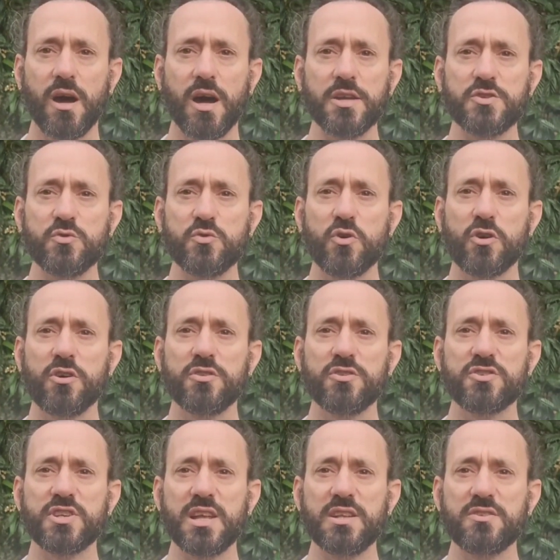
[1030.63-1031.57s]
I do not
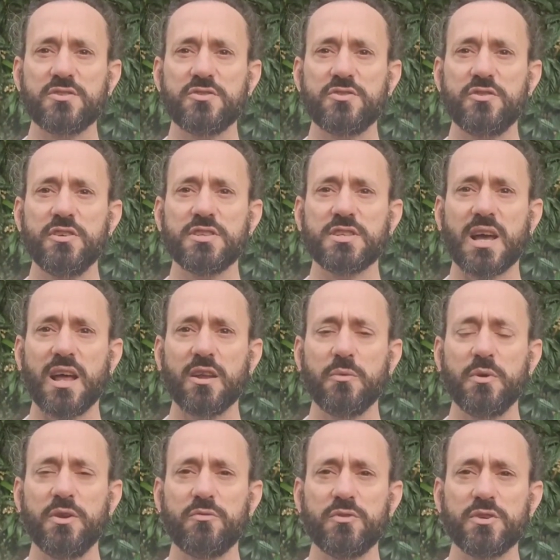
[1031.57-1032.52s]
consent to these
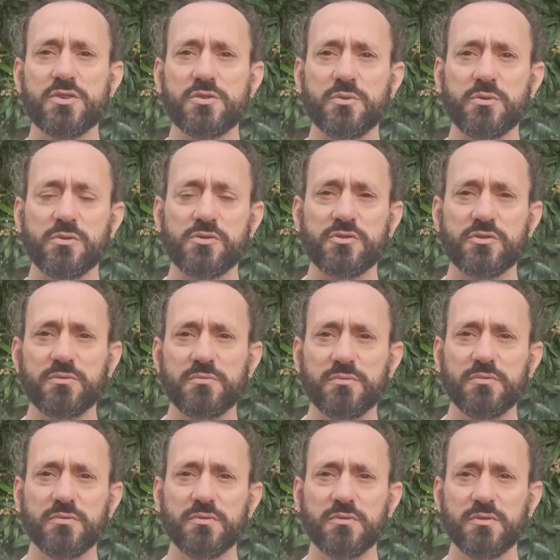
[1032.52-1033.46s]
Halloween rituals.
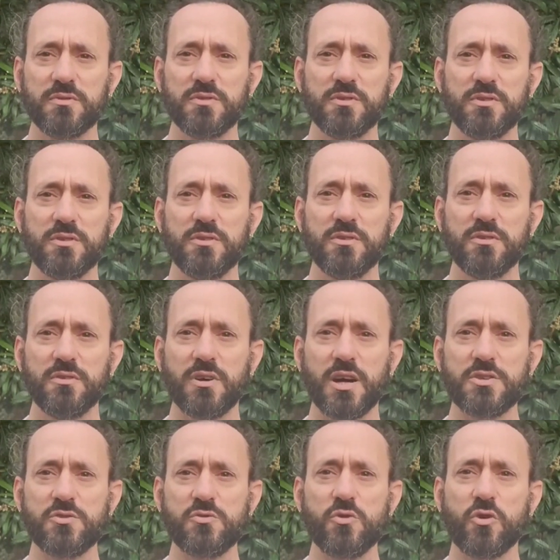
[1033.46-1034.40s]

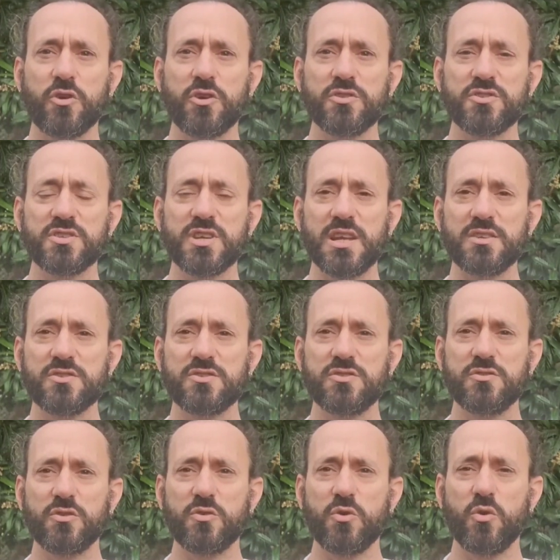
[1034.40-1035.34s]
I do not consent
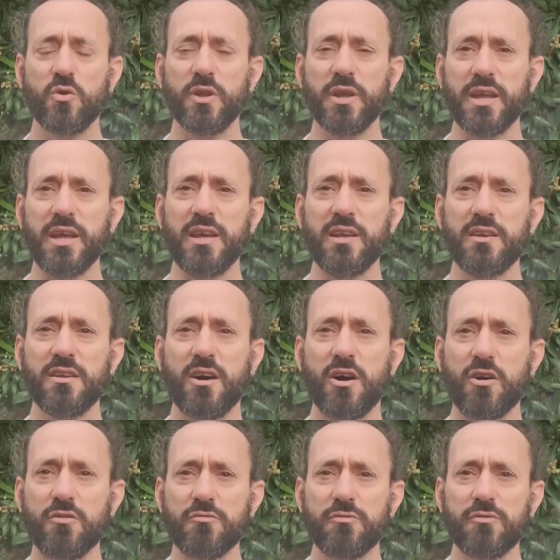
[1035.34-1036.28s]
to the calling in
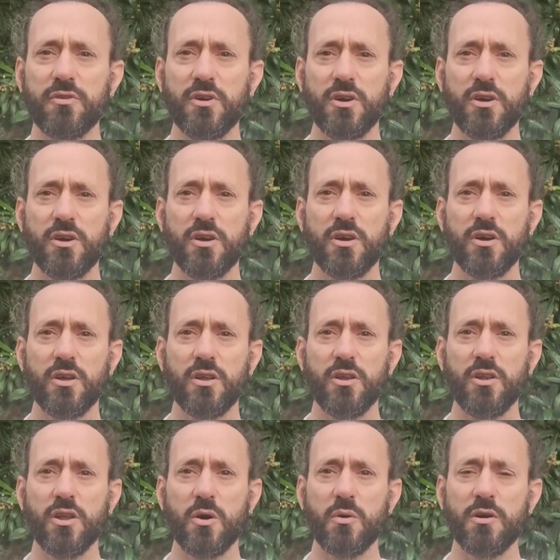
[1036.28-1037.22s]
of
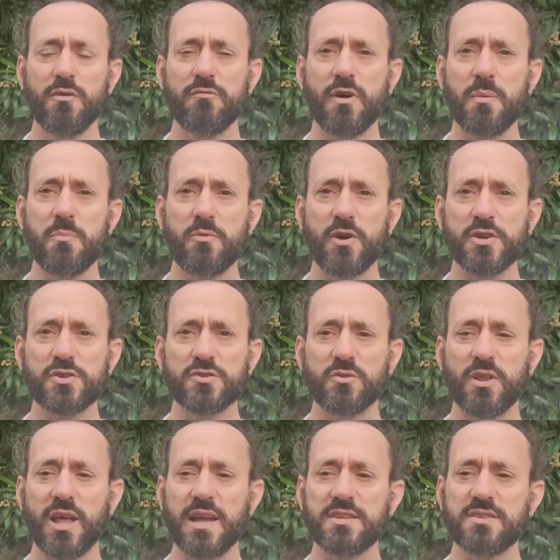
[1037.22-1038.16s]
lower
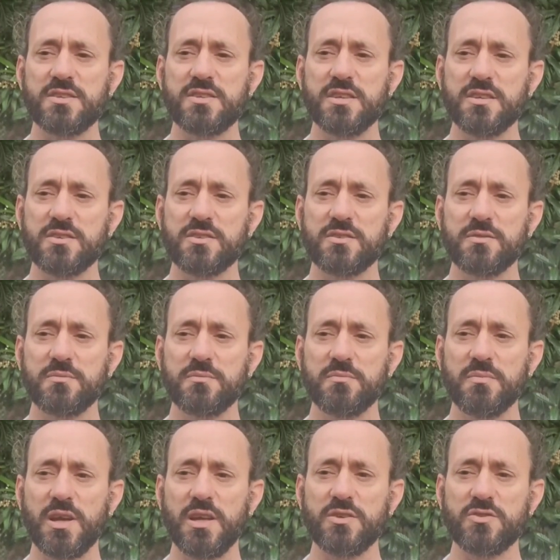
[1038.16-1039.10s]
vibrational entities
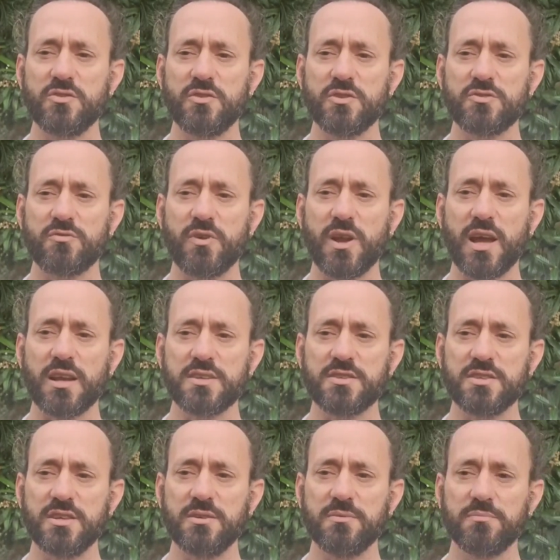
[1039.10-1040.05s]
into this
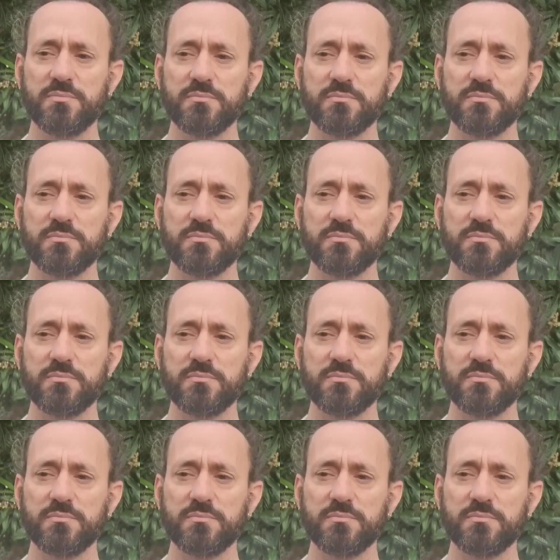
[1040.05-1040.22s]
reality.